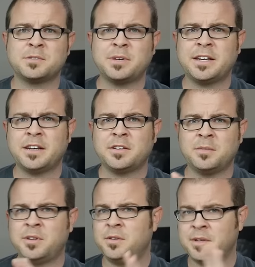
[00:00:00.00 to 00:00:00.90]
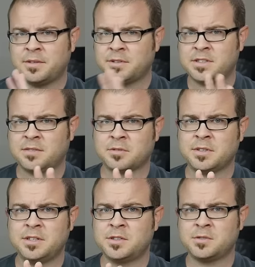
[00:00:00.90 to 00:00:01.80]
by now. They've been doing it for several
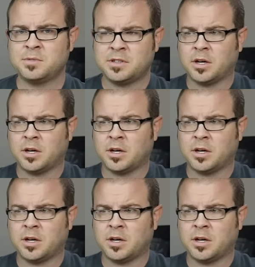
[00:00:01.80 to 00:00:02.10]
years with